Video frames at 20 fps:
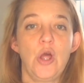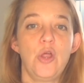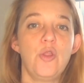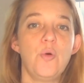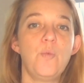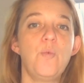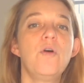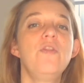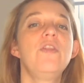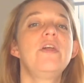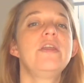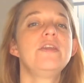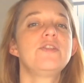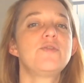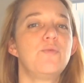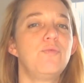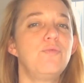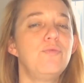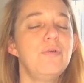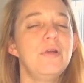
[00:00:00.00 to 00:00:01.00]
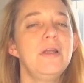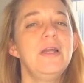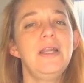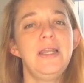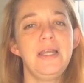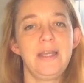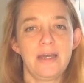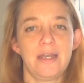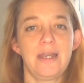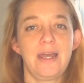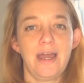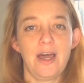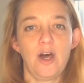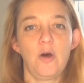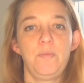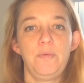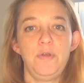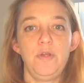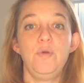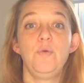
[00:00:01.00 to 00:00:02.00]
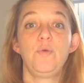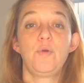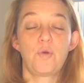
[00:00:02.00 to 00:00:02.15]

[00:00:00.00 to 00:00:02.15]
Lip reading: the one that is really gonna help you